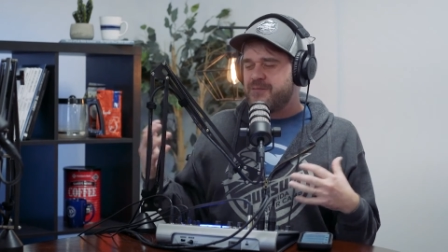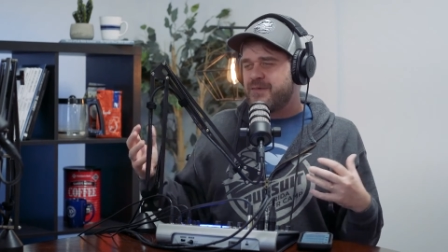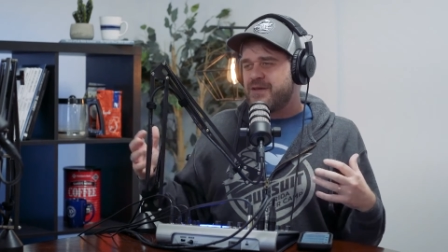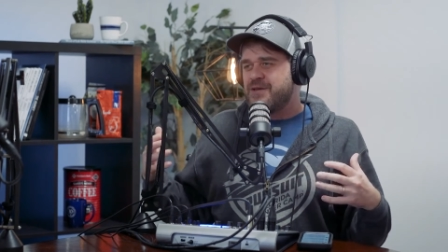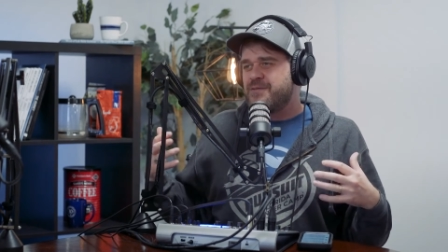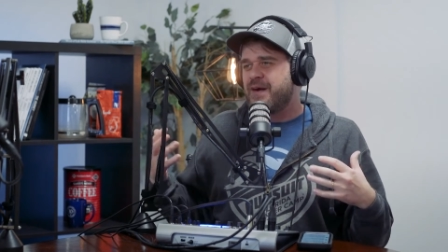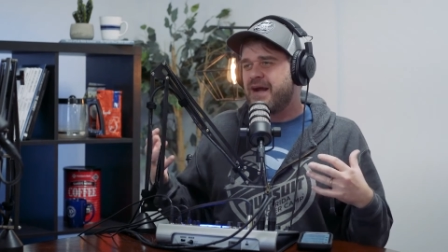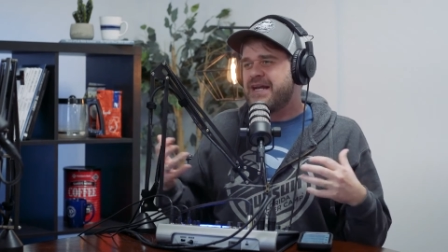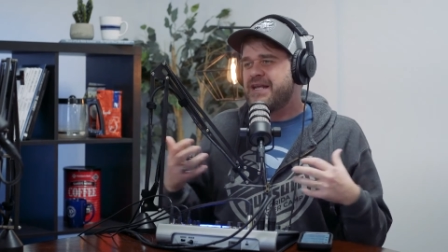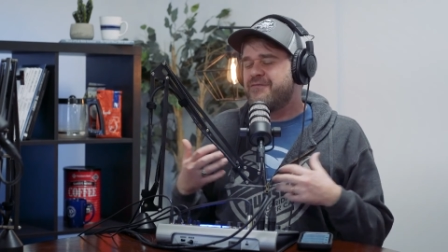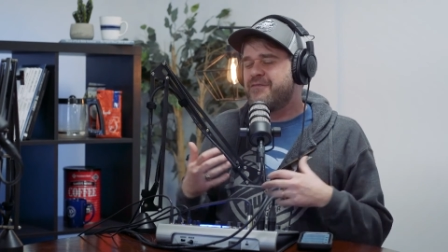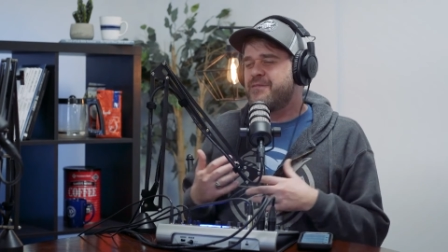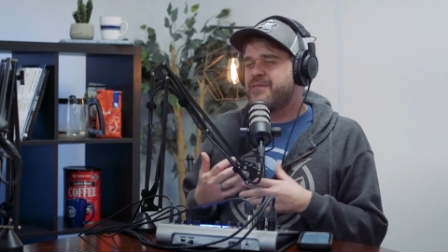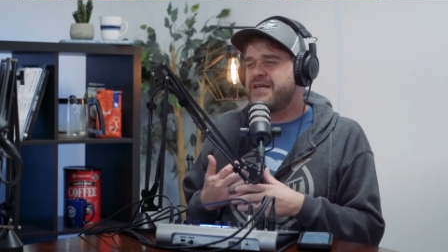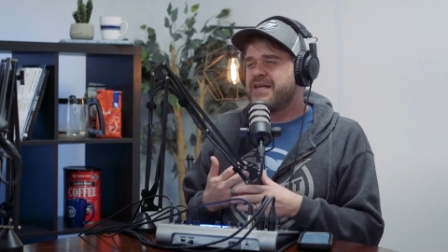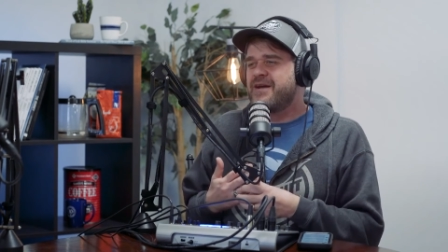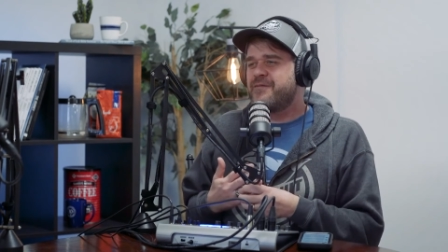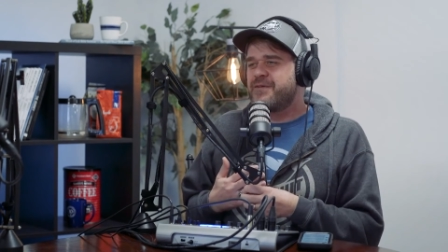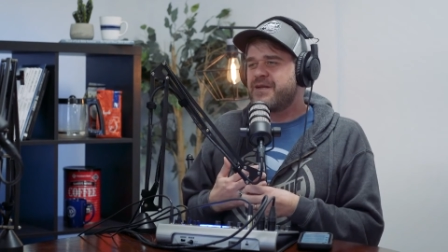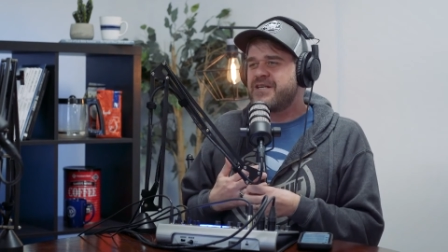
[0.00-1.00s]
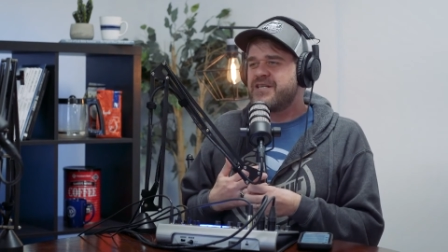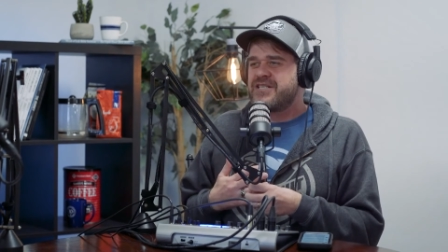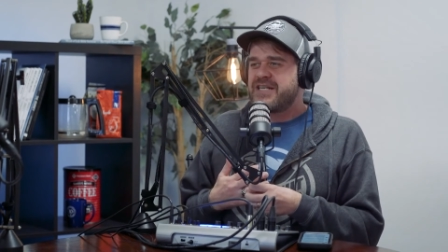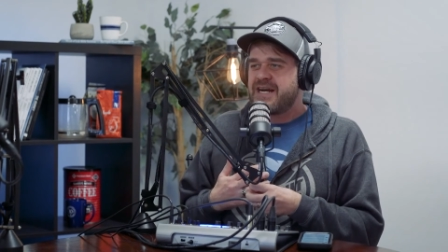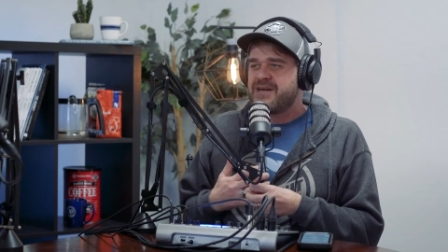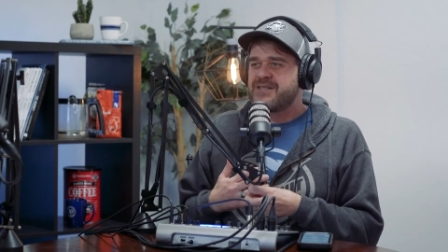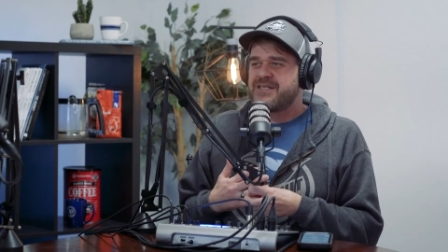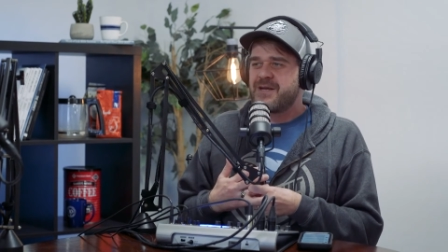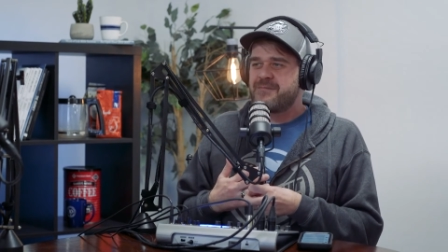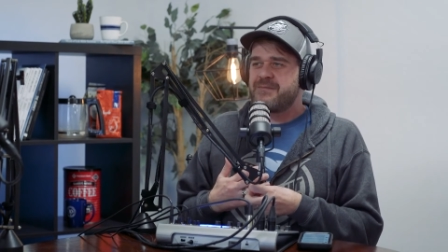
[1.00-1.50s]
You, you might even be able to
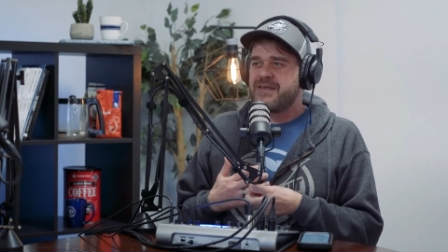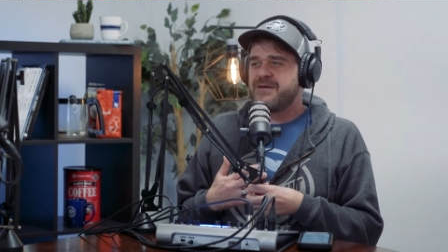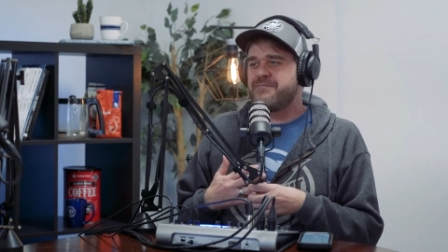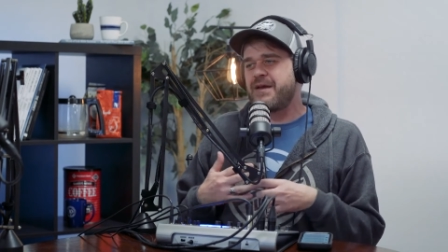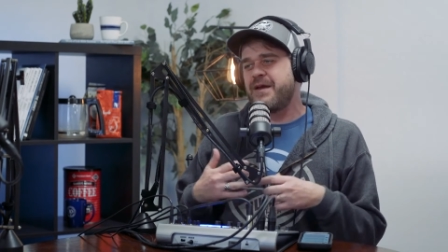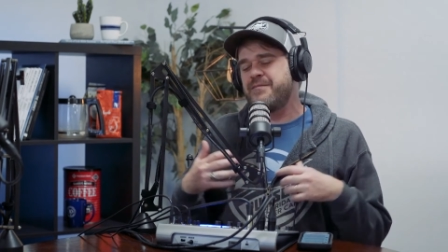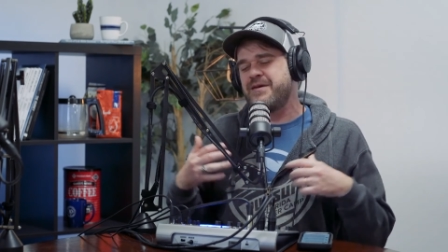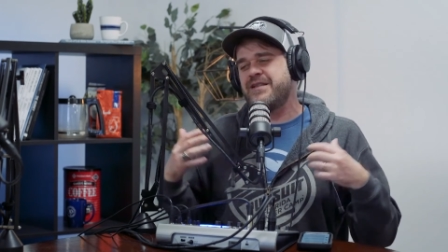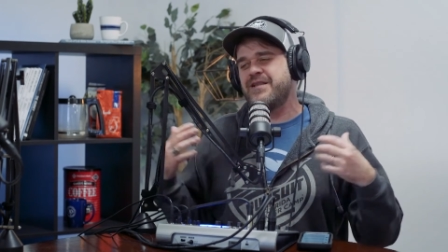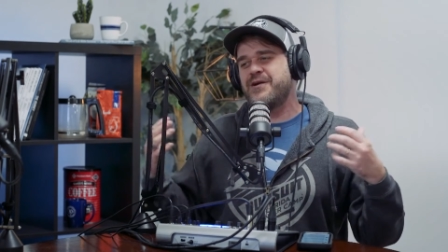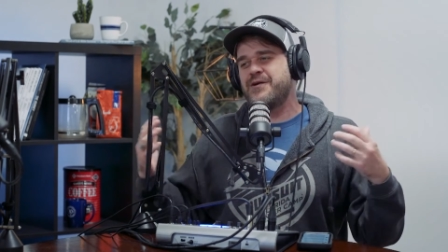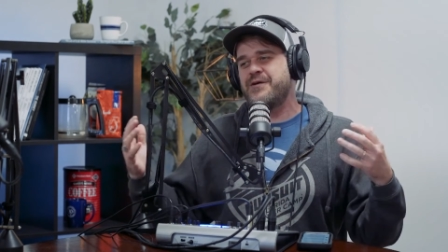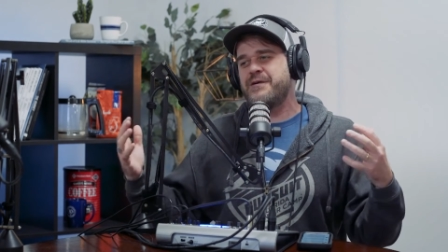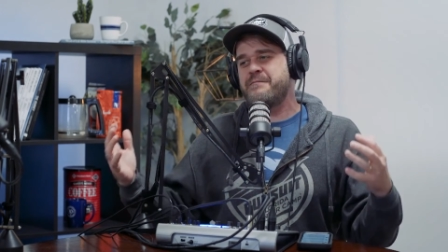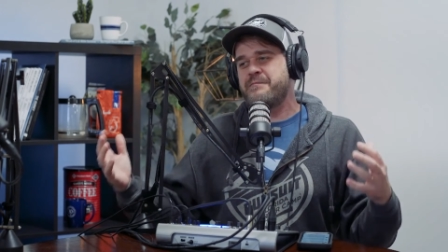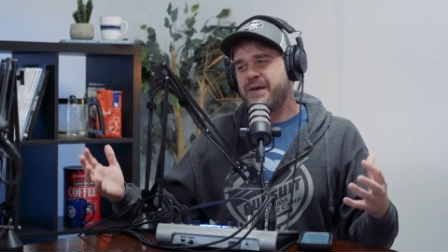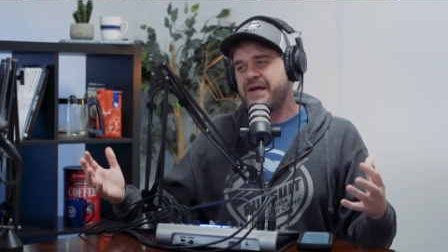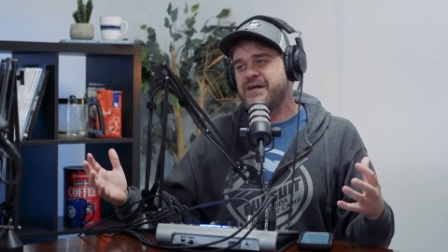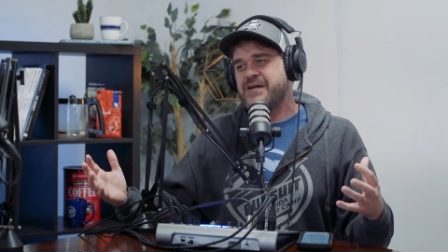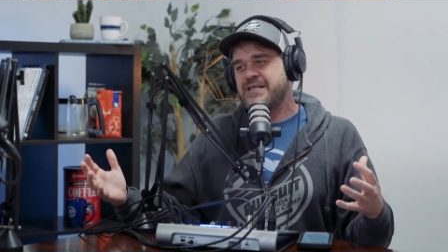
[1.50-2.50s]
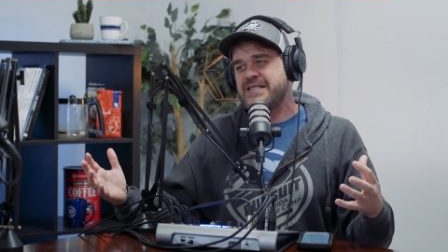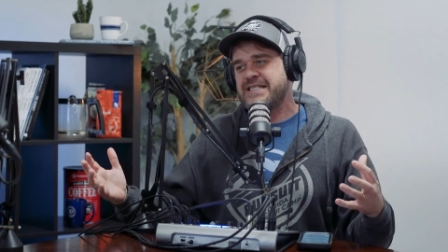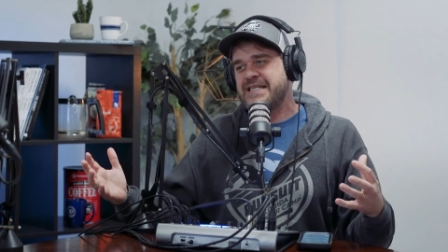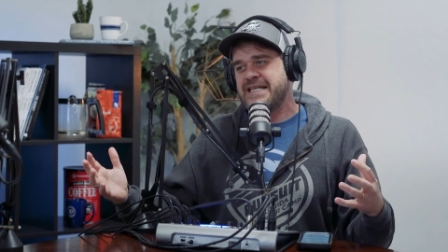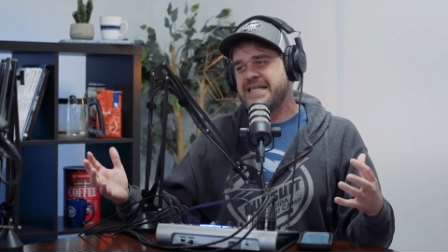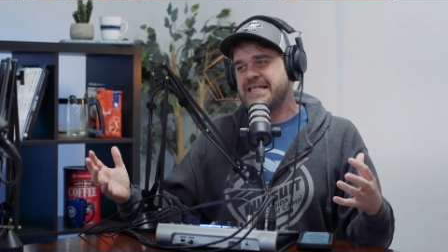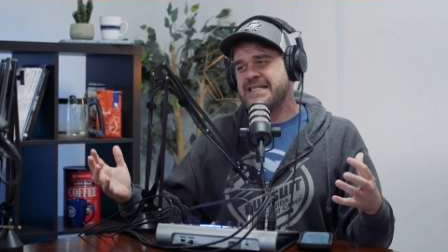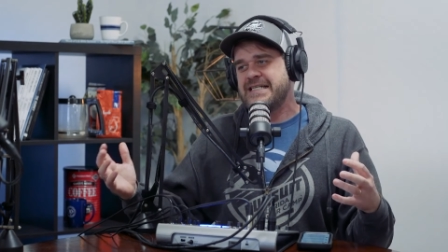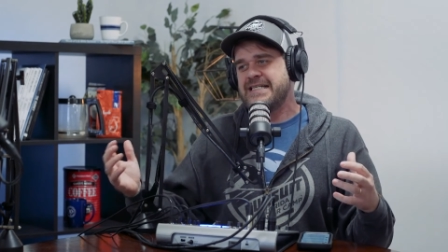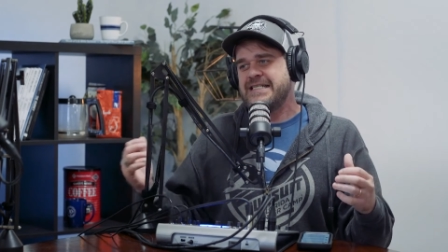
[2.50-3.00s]
share something maybe a little
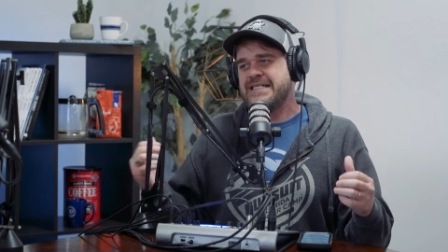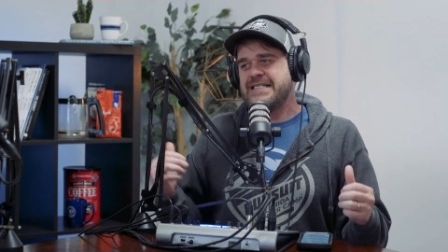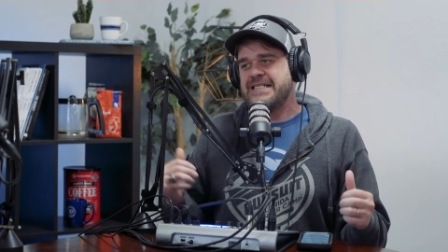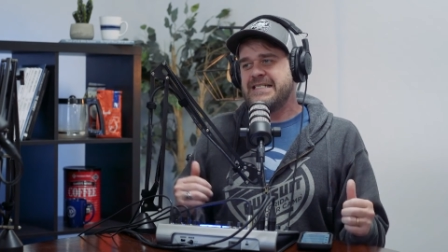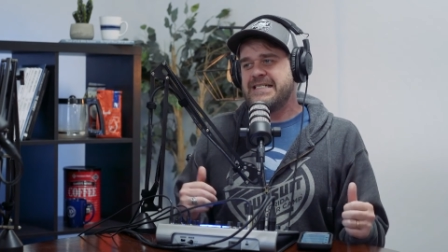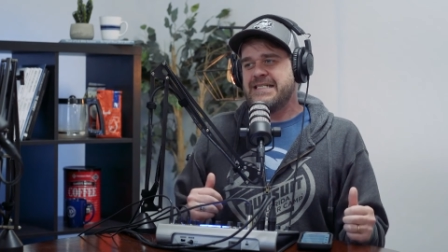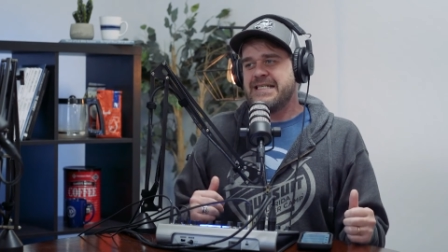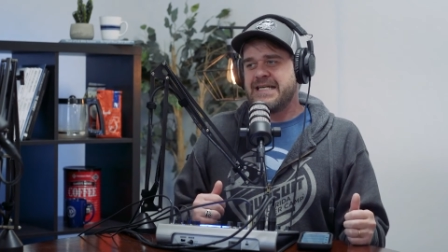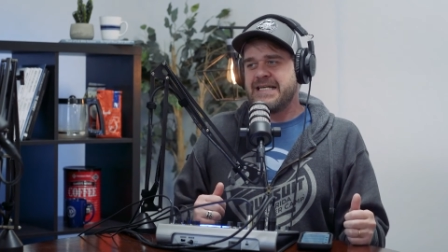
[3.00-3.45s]
embarrassing. Okay.